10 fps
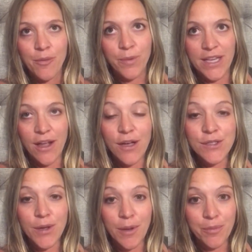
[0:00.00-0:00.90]
But it
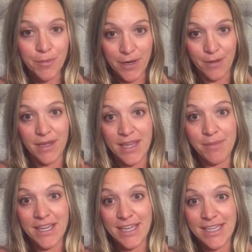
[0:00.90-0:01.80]
also helped prepare me
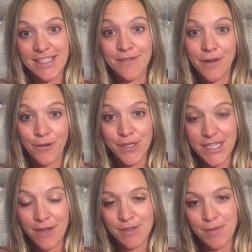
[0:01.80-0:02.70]
because the following
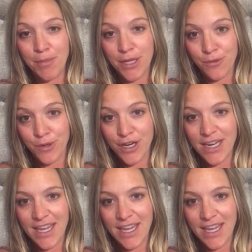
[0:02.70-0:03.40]
day was my blood work,